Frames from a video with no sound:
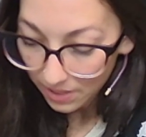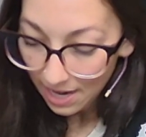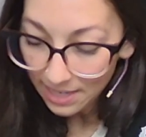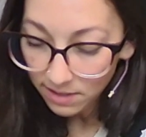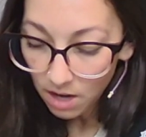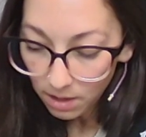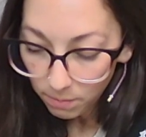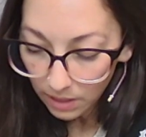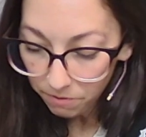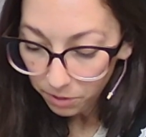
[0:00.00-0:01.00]
I saw him
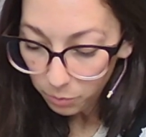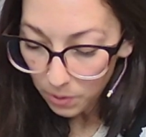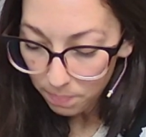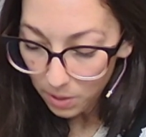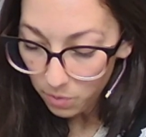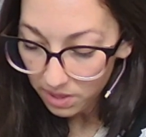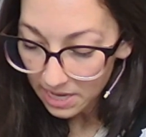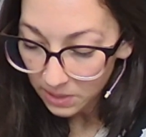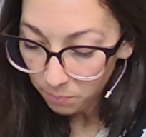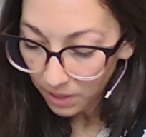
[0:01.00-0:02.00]
leave for Whitby with
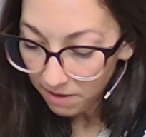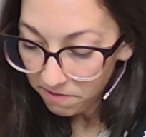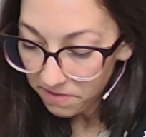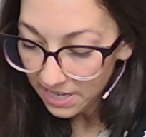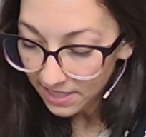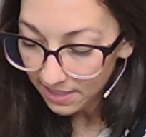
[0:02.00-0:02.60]
as brave a face